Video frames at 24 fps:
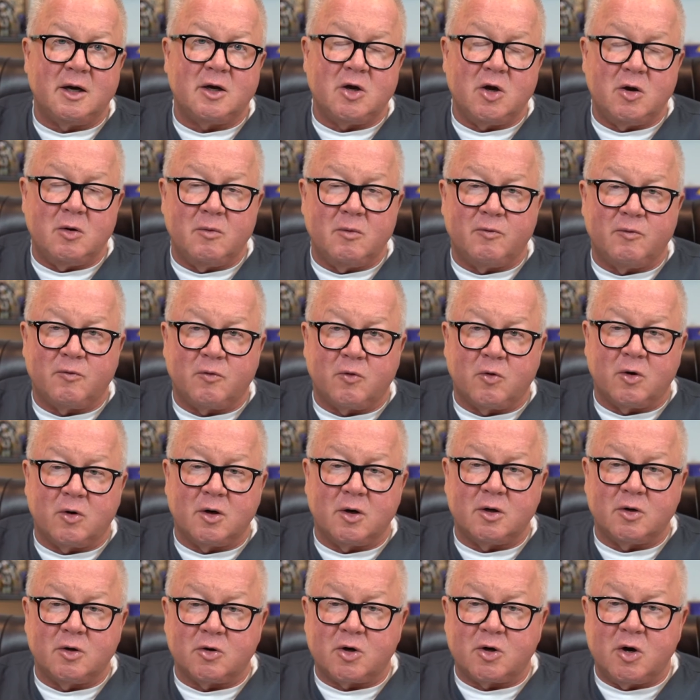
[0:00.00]
co- for
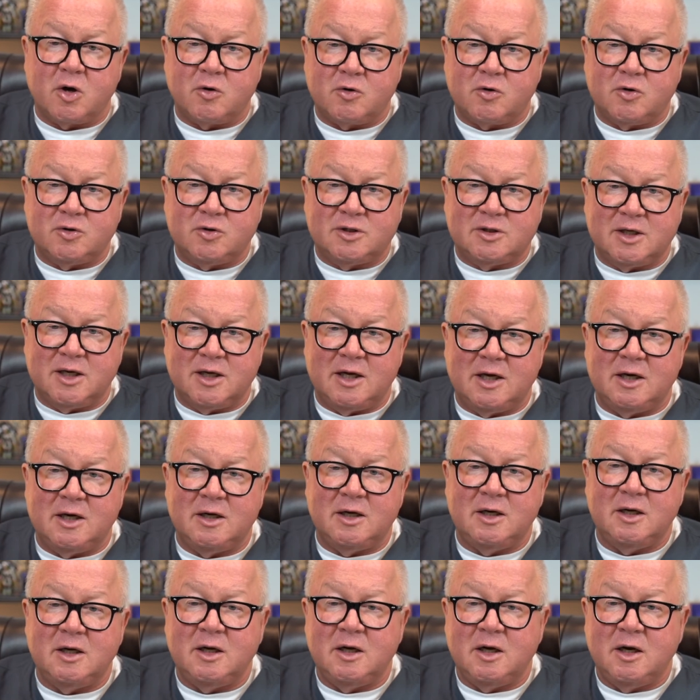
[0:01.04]
your CoQ10,
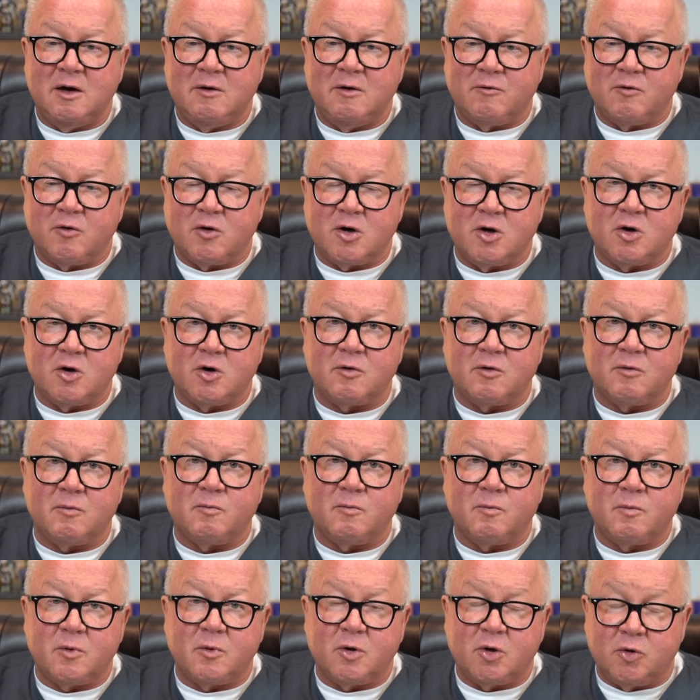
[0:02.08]
for your
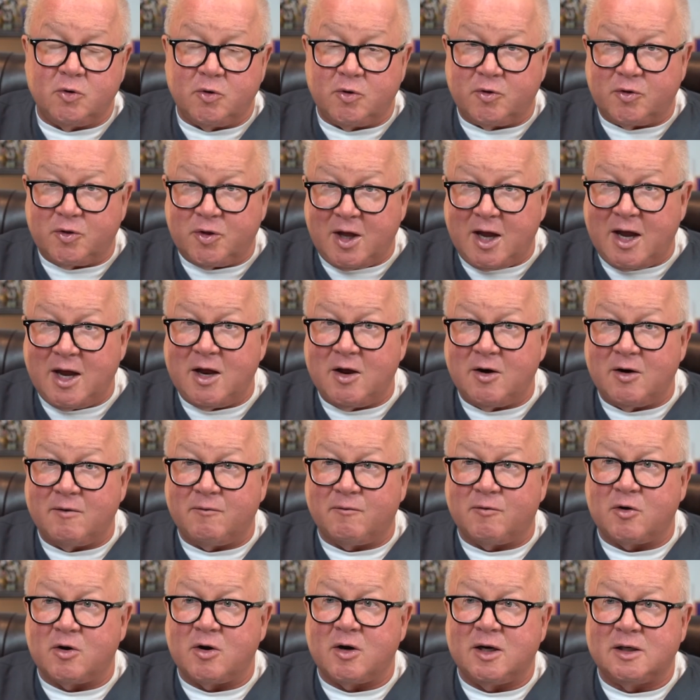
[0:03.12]
glutathione, and
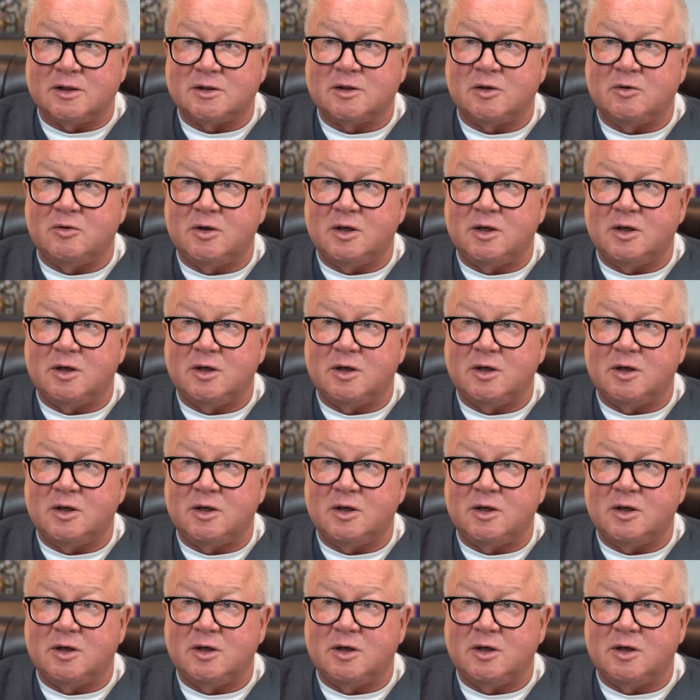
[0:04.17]
for your SOD.